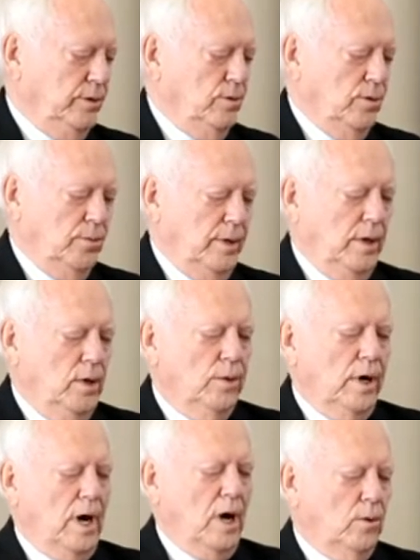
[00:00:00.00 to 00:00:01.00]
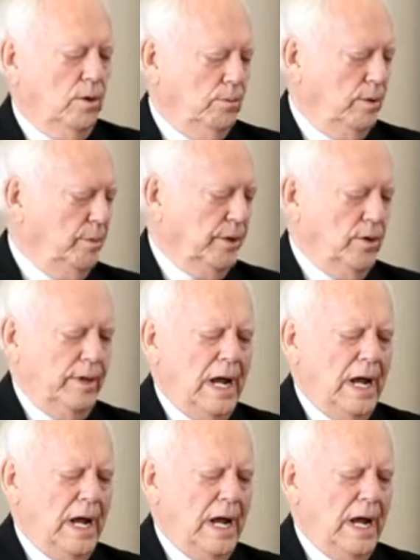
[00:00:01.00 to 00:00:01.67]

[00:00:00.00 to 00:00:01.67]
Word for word: You know, where, where are where are we going?